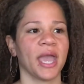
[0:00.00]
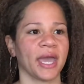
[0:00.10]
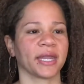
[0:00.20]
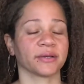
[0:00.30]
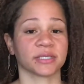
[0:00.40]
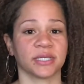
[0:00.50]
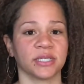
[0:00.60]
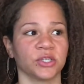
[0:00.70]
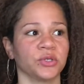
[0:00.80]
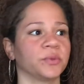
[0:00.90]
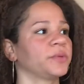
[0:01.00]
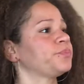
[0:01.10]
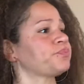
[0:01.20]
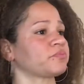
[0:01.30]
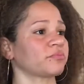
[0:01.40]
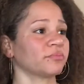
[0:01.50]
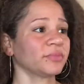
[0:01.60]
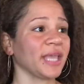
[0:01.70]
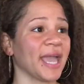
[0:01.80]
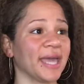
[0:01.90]
and I was gonna need a new one.
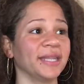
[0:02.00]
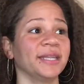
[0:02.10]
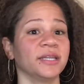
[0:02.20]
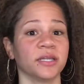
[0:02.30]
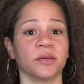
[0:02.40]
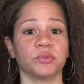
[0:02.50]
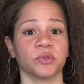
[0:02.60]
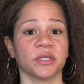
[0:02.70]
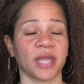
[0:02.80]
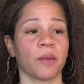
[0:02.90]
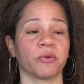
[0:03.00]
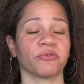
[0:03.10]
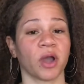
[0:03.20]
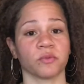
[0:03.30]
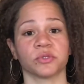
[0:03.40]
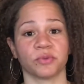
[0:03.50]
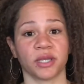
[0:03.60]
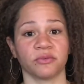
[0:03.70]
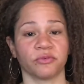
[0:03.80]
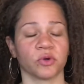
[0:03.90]
And it ended up doing that before I was
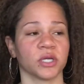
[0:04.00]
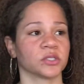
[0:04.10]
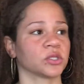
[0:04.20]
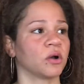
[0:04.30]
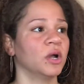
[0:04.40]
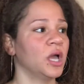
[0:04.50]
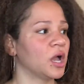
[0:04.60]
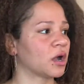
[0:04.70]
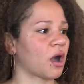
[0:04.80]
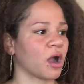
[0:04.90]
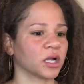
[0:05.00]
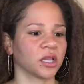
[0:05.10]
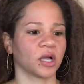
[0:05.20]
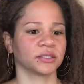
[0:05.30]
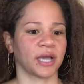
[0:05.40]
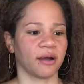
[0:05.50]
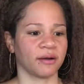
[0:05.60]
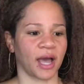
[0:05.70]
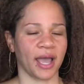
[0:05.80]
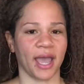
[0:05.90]
ready for it. So car clunked
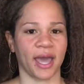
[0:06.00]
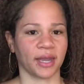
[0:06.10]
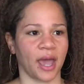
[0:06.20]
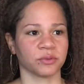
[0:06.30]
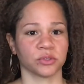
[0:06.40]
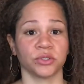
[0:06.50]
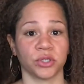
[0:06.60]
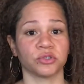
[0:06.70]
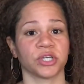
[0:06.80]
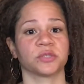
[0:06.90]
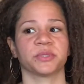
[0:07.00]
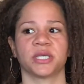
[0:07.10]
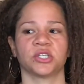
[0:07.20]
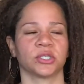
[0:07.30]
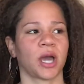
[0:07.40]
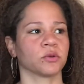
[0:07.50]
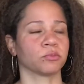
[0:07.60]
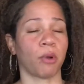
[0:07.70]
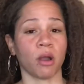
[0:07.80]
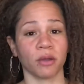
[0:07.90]
out. I had absolutely no transportation. I was
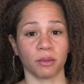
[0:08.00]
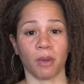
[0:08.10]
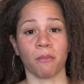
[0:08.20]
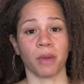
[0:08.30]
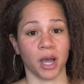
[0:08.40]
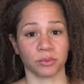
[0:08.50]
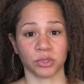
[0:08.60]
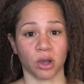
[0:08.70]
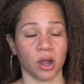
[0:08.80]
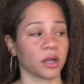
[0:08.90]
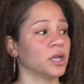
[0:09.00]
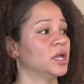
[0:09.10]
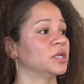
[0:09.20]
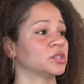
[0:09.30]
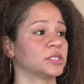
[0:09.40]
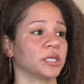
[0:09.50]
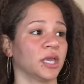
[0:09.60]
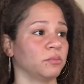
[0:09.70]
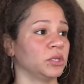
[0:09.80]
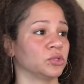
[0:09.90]
borrowing my mom's car just to
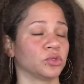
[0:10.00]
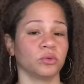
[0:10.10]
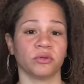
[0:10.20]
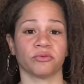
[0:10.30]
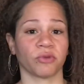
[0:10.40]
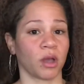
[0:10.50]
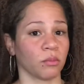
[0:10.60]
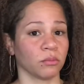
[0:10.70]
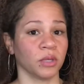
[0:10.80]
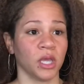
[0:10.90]
get me to and from